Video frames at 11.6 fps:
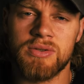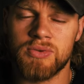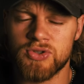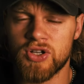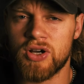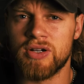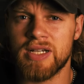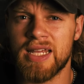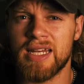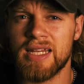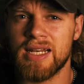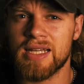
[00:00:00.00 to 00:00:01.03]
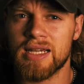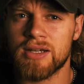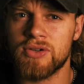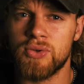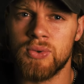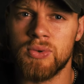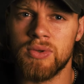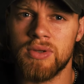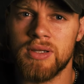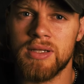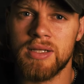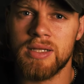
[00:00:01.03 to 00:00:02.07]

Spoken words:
It was hard getting like a cool,